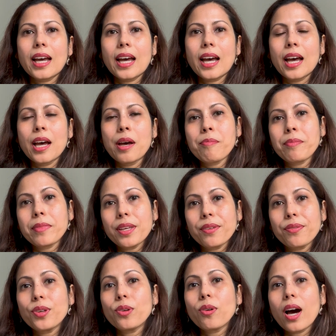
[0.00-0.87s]

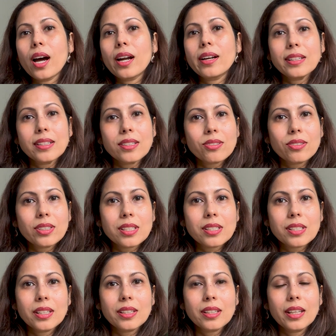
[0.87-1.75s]
If you are
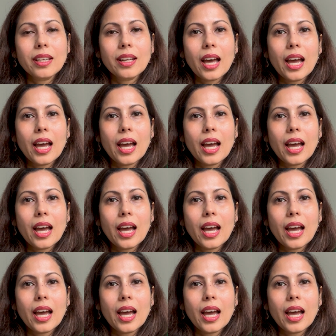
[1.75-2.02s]
interested, then